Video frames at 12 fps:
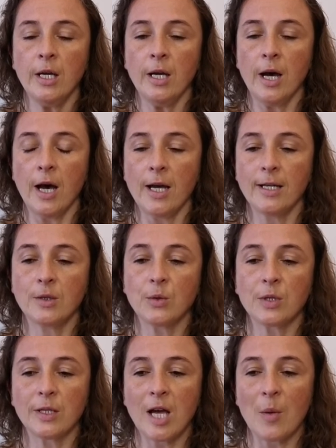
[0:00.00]
it's
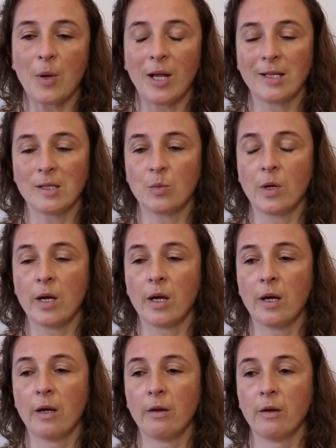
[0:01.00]
also that place
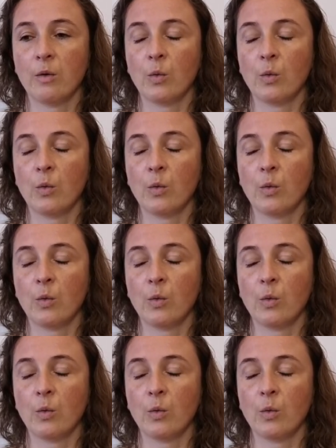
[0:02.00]
where